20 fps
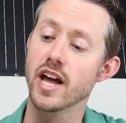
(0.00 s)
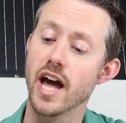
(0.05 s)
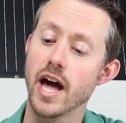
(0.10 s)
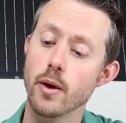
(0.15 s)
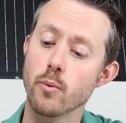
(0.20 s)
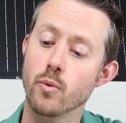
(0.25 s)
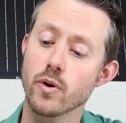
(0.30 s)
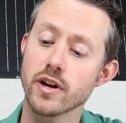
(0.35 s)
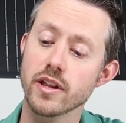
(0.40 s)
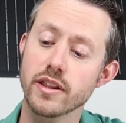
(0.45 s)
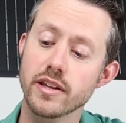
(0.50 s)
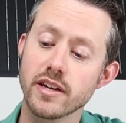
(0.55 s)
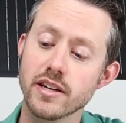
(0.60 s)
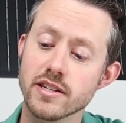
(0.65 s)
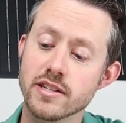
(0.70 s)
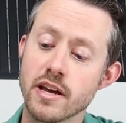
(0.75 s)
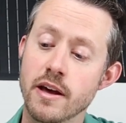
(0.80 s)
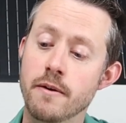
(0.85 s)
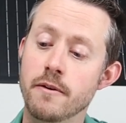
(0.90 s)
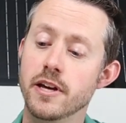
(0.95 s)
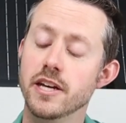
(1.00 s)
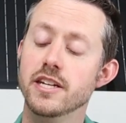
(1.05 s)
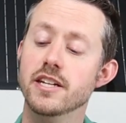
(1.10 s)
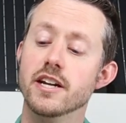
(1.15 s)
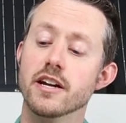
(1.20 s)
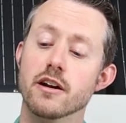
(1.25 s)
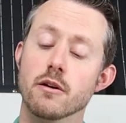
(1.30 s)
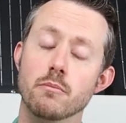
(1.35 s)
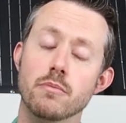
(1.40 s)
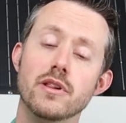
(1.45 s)
had one of these. He
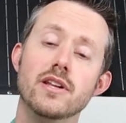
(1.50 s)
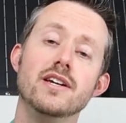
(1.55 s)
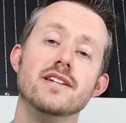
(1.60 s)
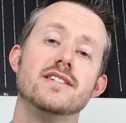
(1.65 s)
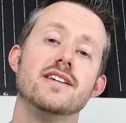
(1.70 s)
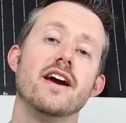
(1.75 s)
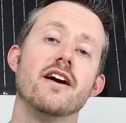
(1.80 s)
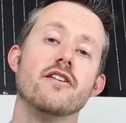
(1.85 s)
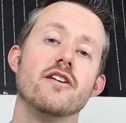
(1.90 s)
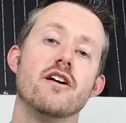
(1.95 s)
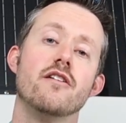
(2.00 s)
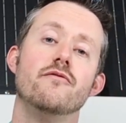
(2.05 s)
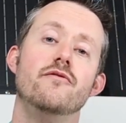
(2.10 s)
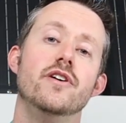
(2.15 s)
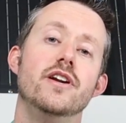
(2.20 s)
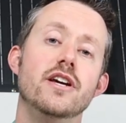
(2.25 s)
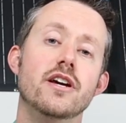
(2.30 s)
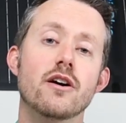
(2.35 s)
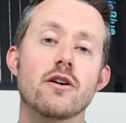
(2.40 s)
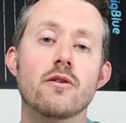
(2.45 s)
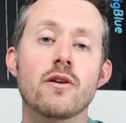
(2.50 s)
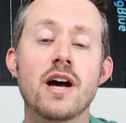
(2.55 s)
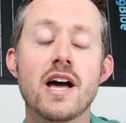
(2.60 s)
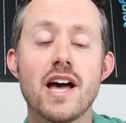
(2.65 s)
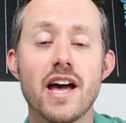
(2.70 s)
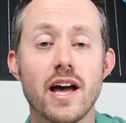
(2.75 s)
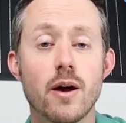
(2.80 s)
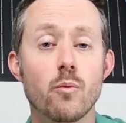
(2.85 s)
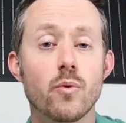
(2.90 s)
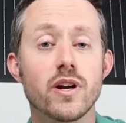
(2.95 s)
did a complete teardown video,
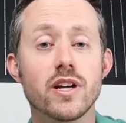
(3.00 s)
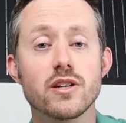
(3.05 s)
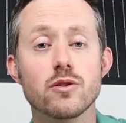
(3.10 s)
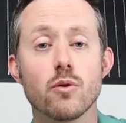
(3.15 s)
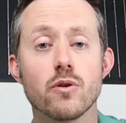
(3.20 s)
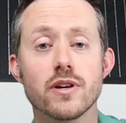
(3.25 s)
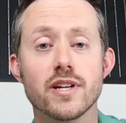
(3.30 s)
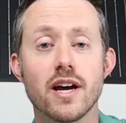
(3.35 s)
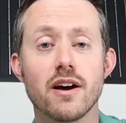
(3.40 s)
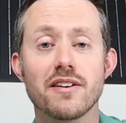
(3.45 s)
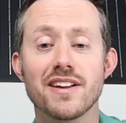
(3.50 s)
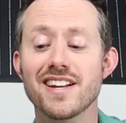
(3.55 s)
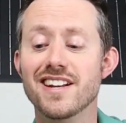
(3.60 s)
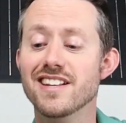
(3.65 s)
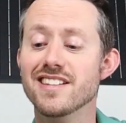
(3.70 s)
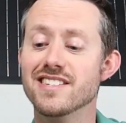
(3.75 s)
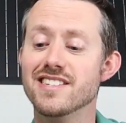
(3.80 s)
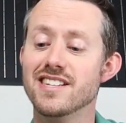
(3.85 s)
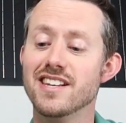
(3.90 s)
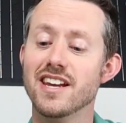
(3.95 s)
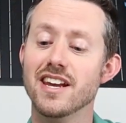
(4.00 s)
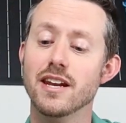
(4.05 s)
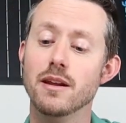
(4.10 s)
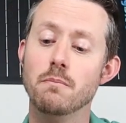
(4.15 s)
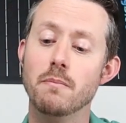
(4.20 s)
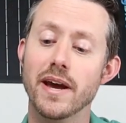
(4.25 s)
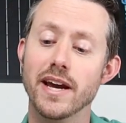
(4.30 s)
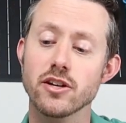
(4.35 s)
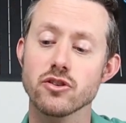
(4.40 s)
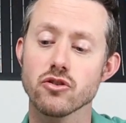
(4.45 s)
and when he tore down, he didn't see any
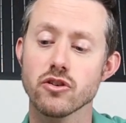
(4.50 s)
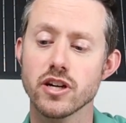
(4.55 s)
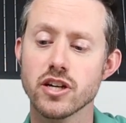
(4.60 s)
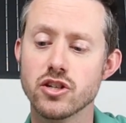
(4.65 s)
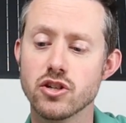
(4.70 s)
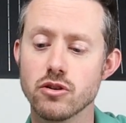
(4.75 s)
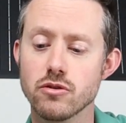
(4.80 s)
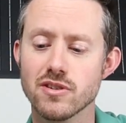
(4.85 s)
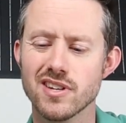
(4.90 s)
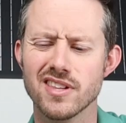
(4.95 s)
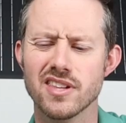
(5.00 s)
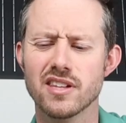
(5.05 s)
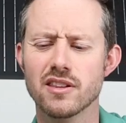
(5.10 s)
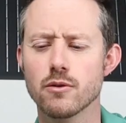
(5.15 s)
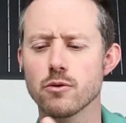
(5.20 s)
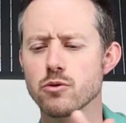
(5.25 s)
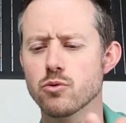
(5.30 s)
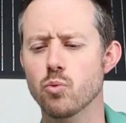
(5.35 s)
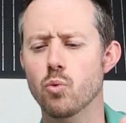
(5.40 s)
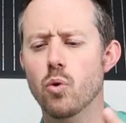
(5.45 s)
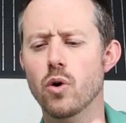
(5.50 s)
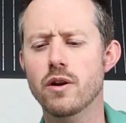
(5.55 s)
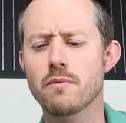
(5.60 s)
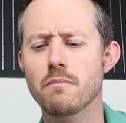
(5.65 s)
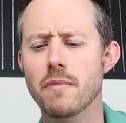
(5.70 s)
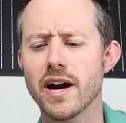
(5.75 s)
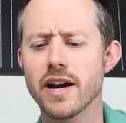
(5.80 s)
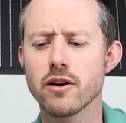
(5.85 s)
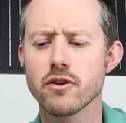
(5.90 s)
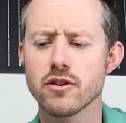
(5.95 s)
major issues. I think there was
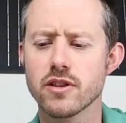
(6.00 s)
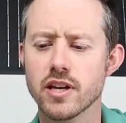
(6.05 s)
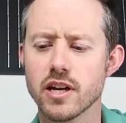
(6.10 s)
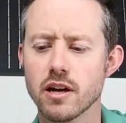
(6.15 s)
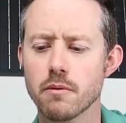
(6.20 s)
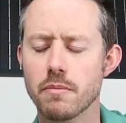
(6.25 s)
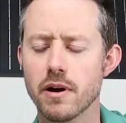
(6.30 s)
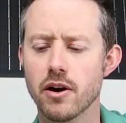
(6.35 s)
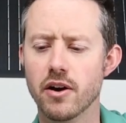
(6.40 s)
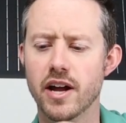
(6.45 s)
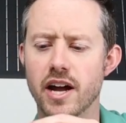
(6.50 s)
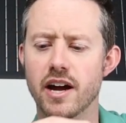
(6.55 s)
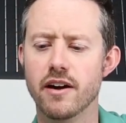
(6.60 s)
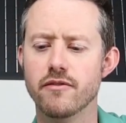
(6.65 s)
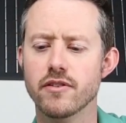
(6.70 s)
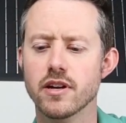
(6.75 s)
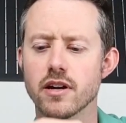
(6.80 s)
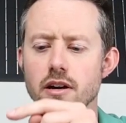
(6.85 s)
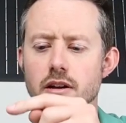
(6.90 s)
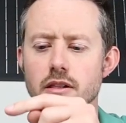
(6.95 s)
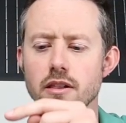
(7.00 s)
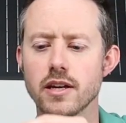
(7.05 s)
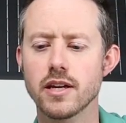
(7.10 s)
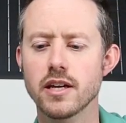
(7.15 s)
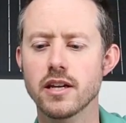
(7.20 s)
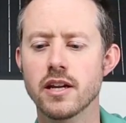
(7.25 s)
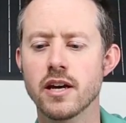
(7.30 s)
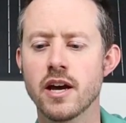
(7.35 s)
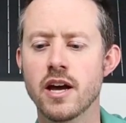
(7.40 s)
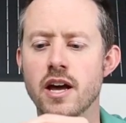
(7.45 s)
one minor thing about having a
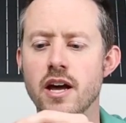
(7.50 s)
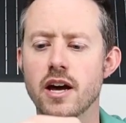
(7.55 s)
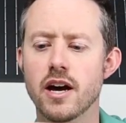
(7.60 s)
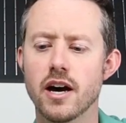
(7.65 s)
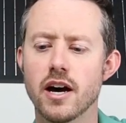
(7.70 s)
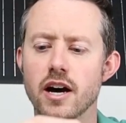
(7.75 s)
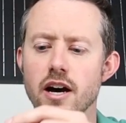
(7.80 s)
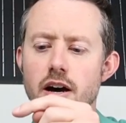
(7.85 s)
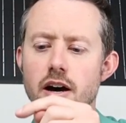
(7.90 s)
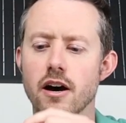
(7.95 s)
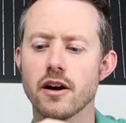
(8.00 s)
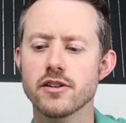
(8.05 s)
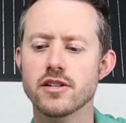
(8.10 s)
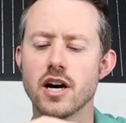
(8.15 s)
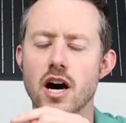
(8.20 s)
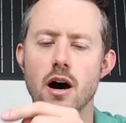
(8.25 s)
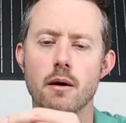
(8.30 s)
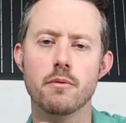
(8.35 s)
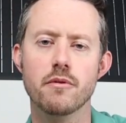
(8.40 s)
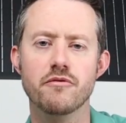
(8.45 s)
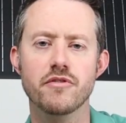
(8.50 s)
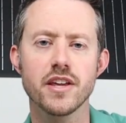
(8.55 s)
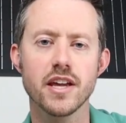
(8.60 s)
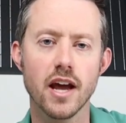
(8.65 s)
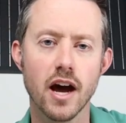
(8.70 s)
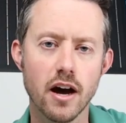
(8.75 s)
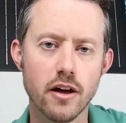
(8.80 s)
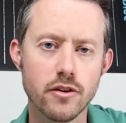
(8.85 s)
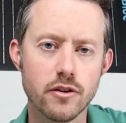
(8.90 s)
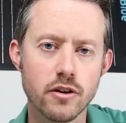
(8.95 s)
lead on top of
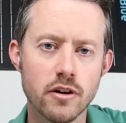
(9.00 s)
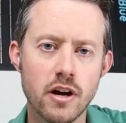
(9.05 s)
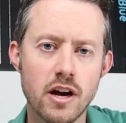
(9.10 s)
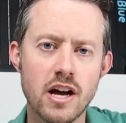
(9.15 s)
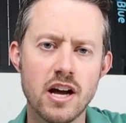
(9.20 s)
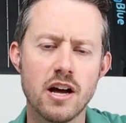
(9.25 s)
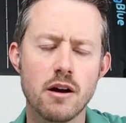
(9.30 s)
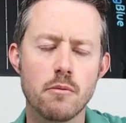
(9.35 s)
the other,